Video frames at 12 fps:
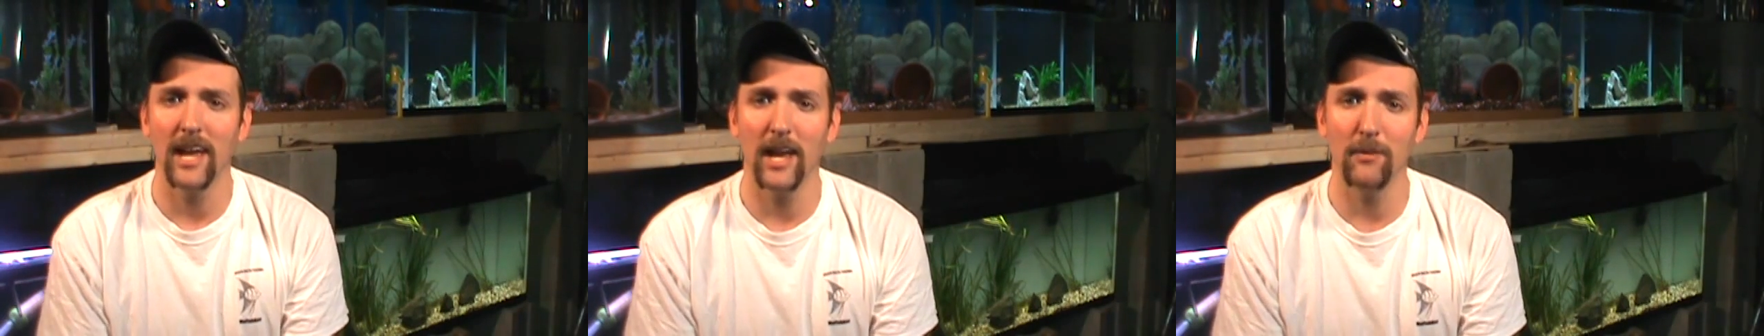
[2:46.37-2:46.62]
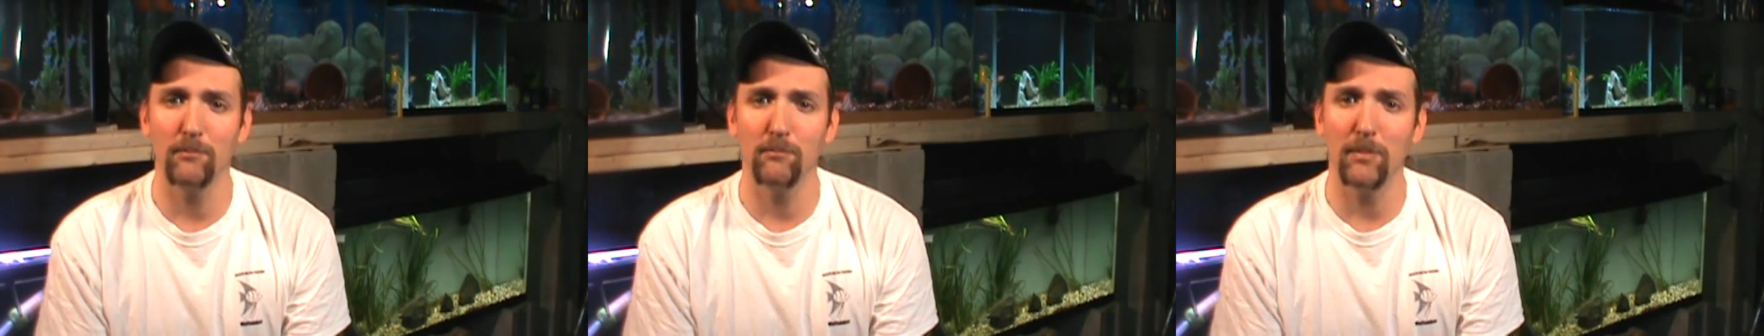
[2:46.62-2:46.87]

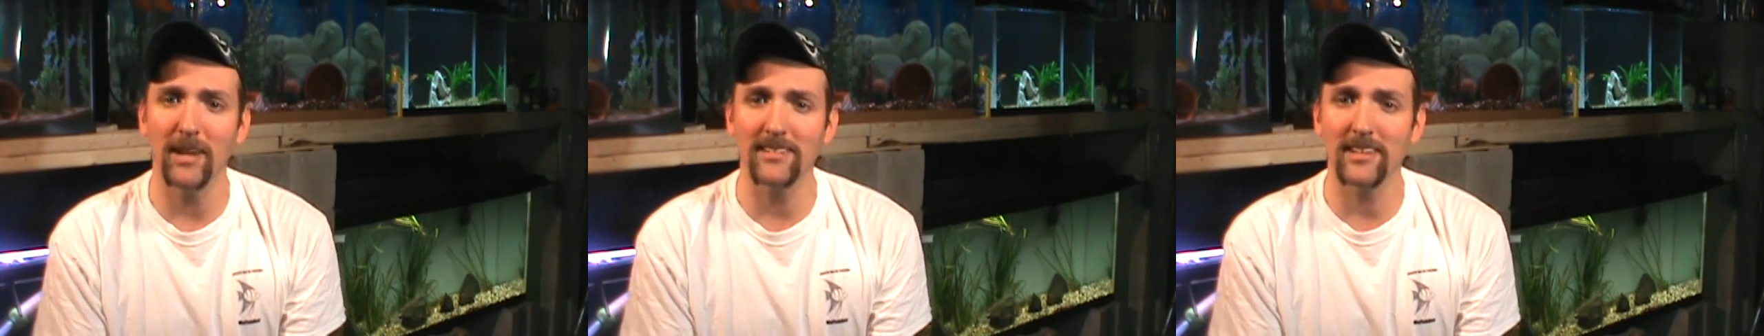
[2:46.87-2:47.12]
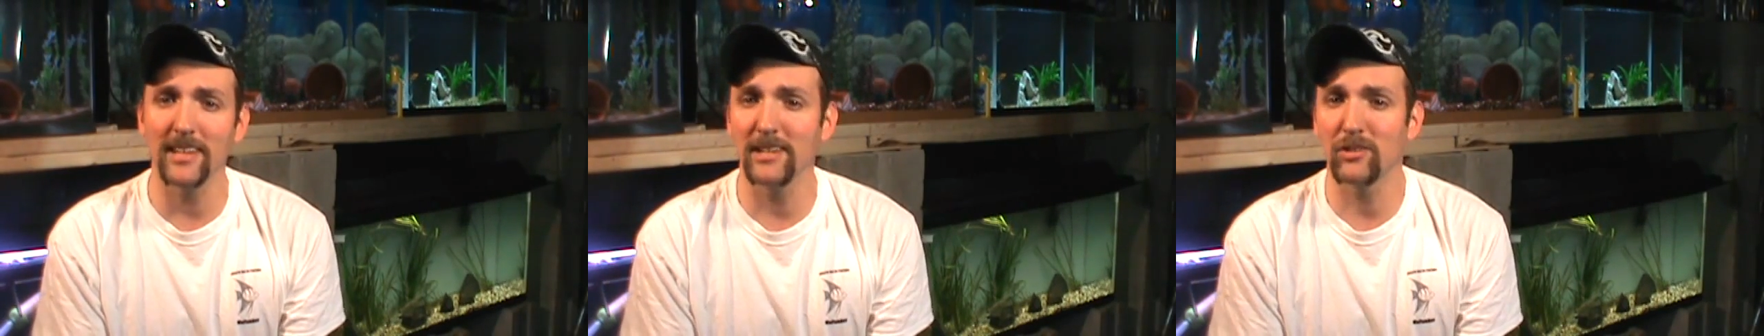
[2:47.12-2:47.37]
and
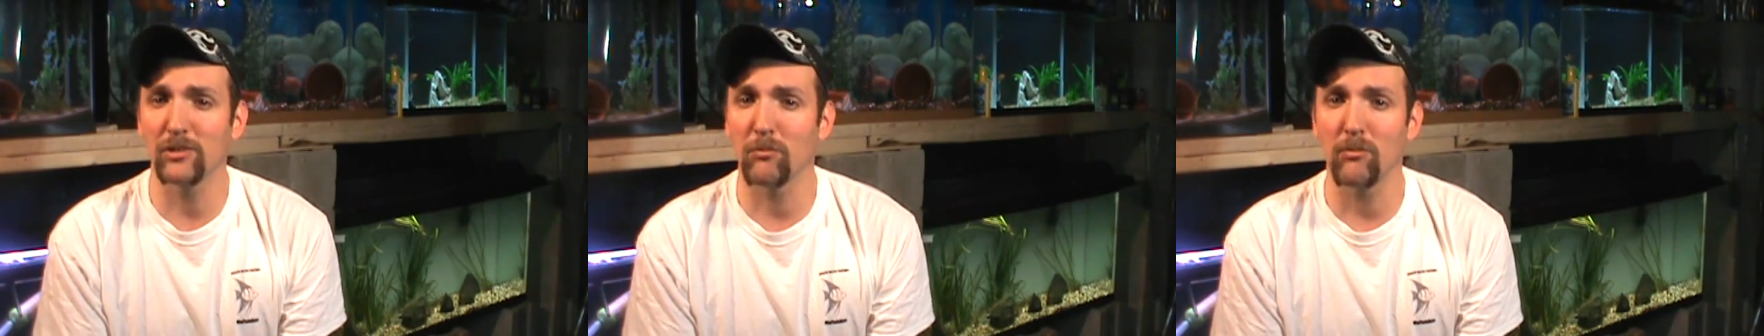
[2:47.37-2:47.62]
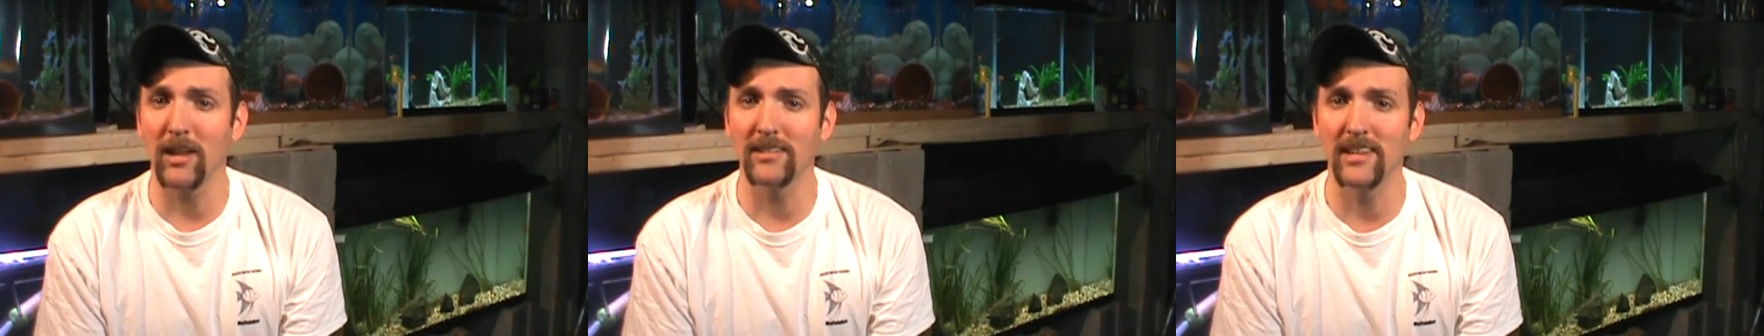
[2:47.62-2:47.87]
basically just a
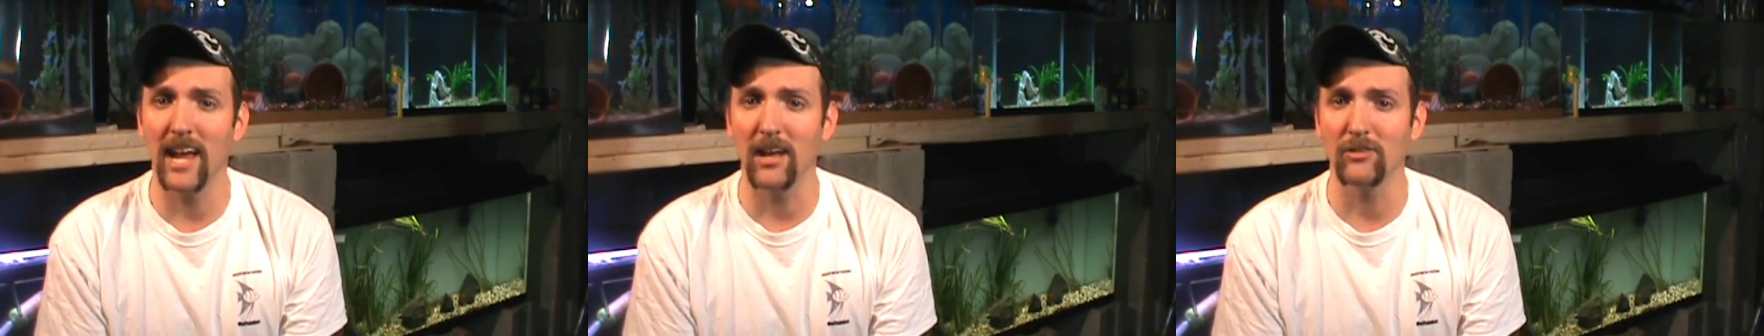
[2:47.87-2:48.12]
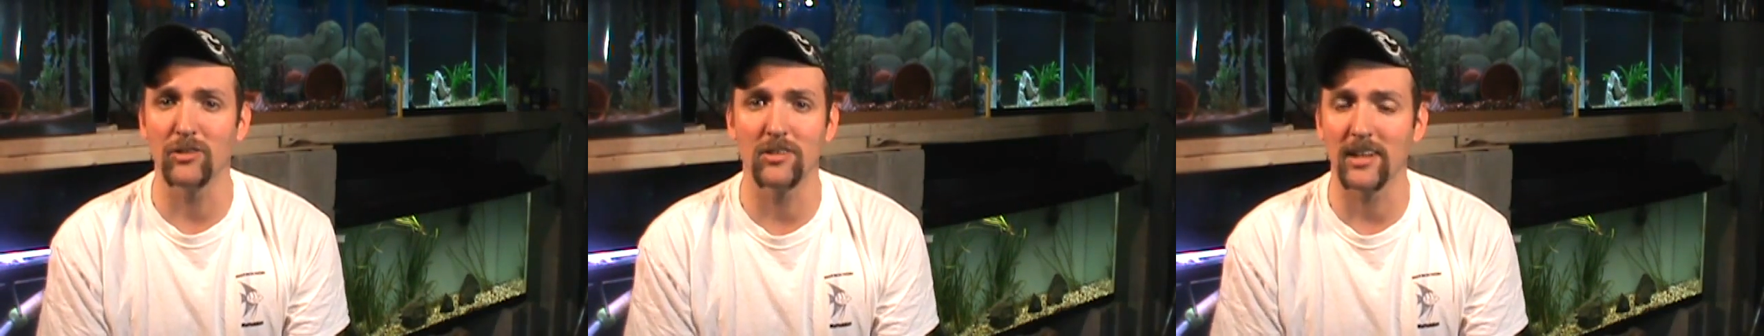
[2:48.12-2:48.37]
red
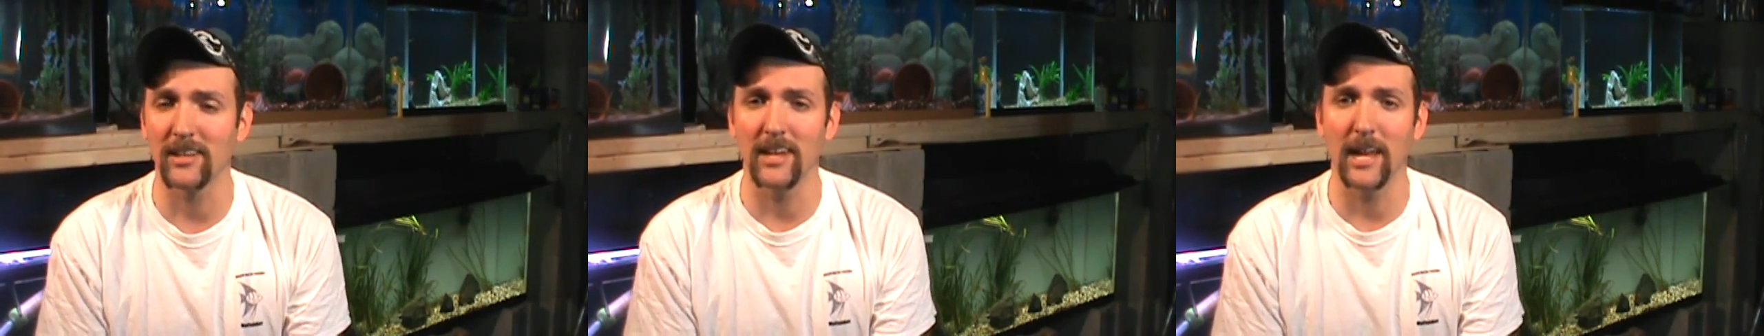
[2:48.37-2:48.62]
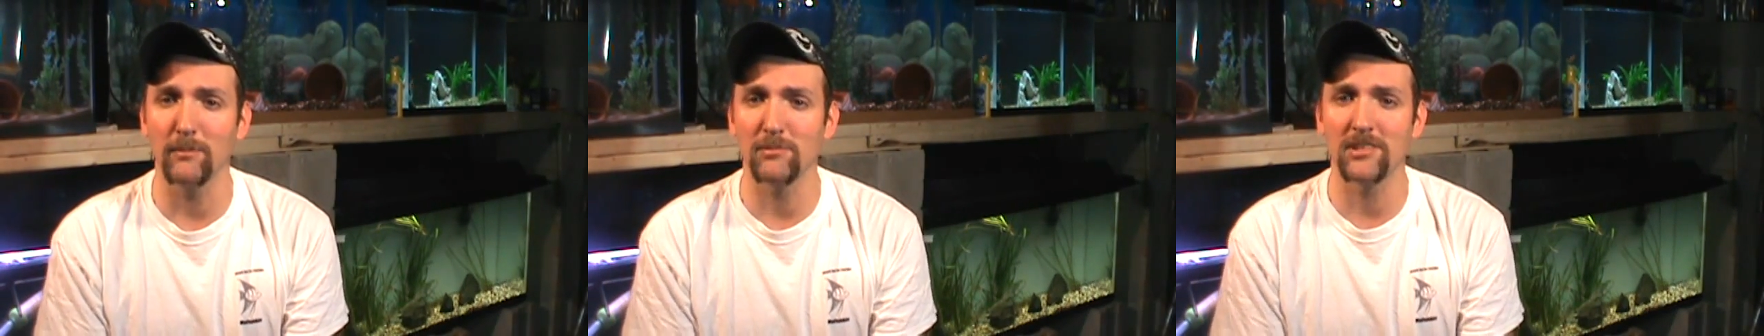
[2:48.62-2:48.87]
tail, just like the
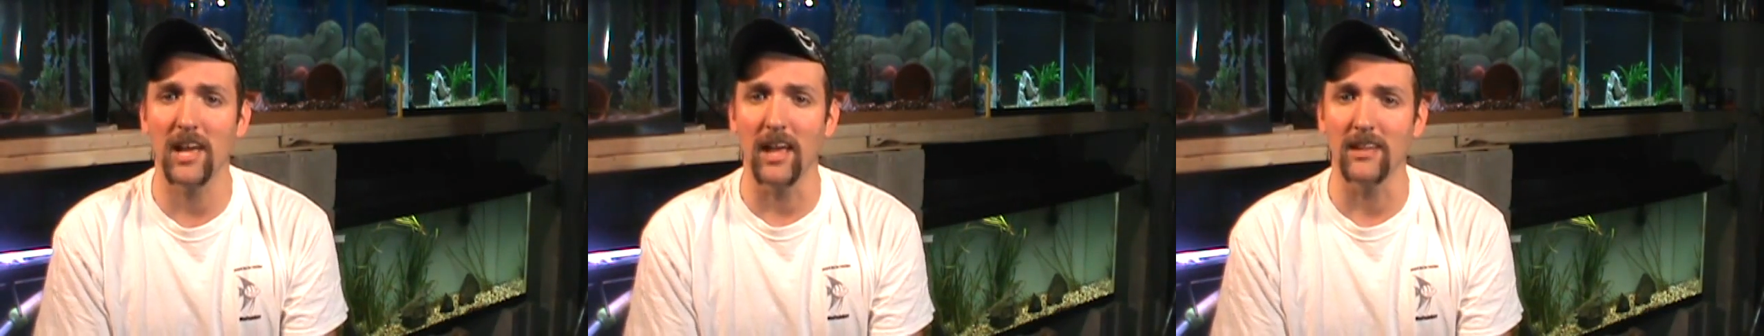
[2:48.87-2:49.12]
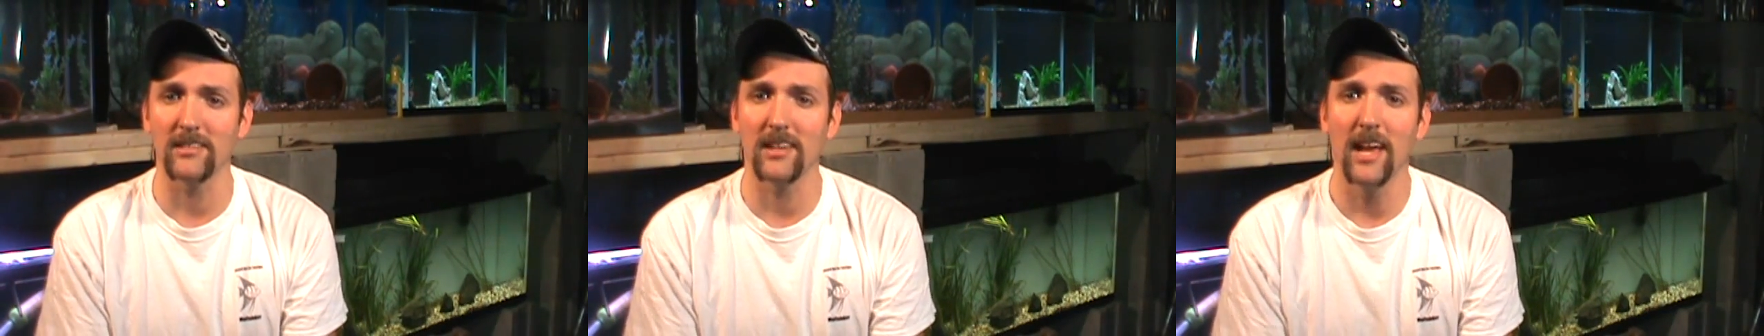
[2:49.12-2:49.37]
name
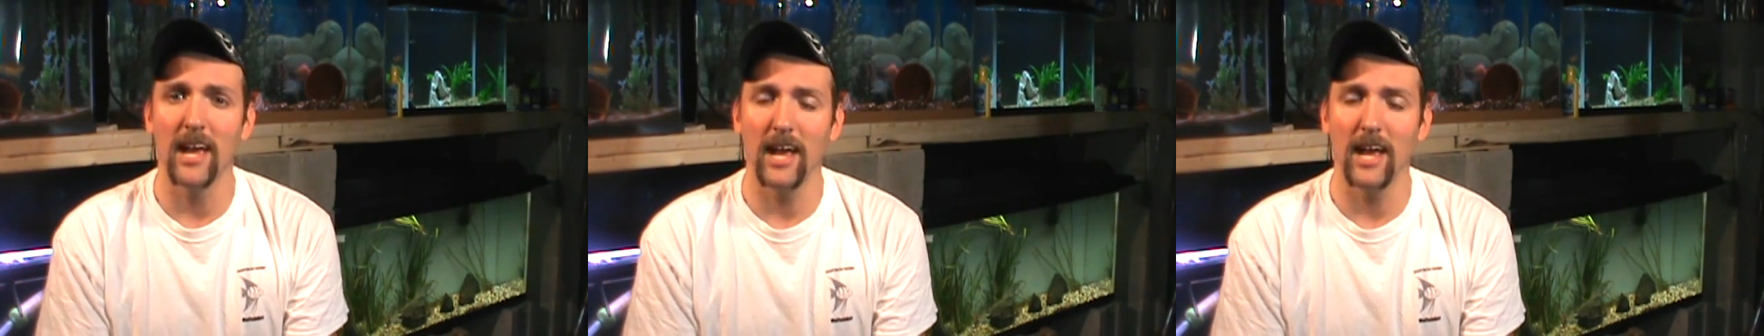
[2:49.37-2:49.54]
says,